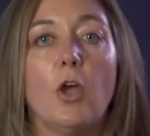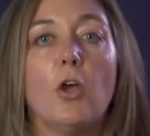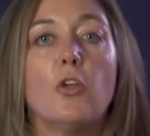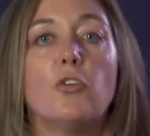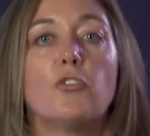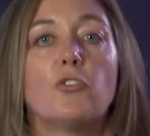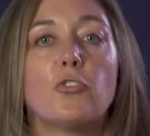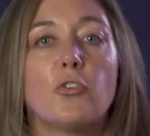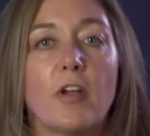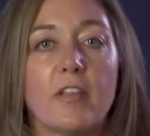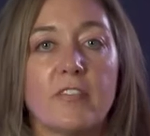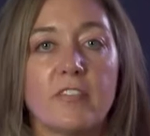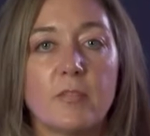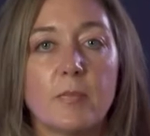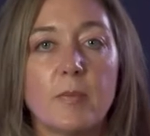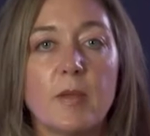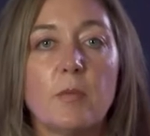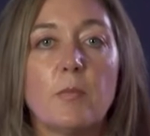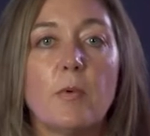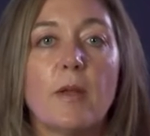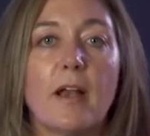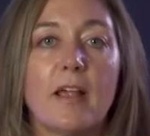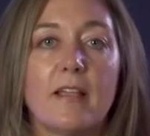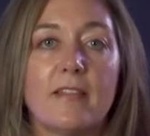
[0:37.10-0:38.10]
Trust
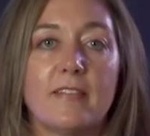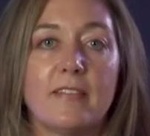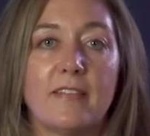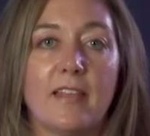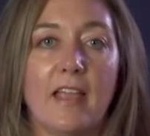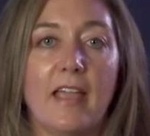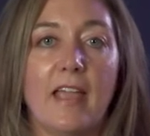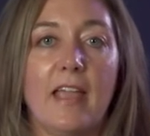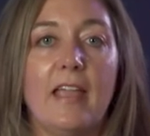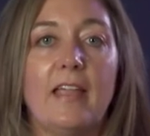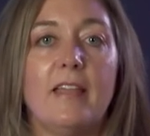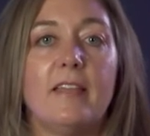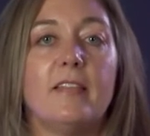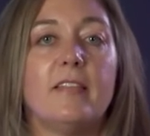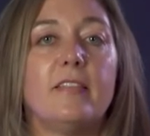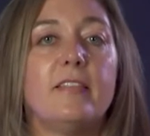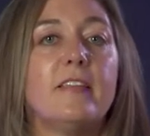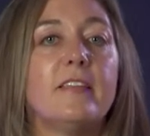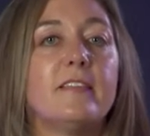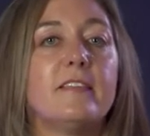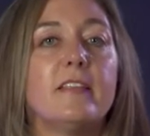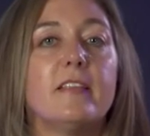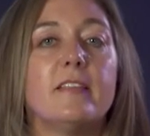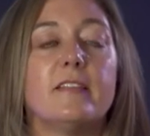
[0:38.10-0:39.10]
me when I say
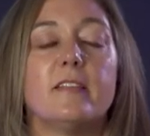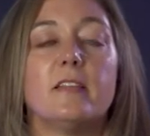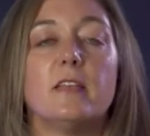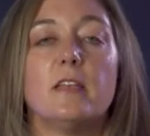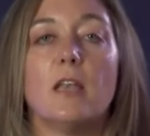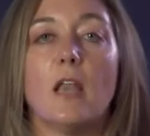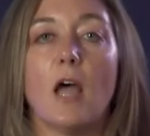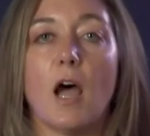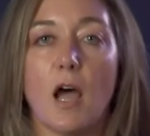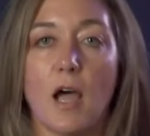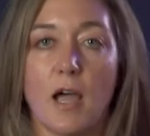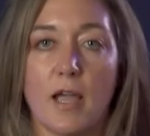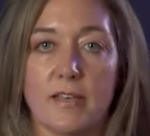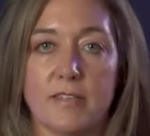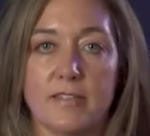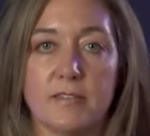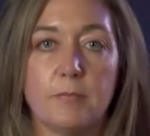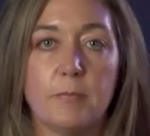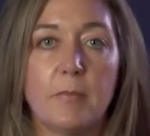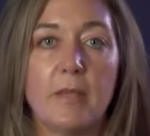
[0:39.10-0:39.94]
this is not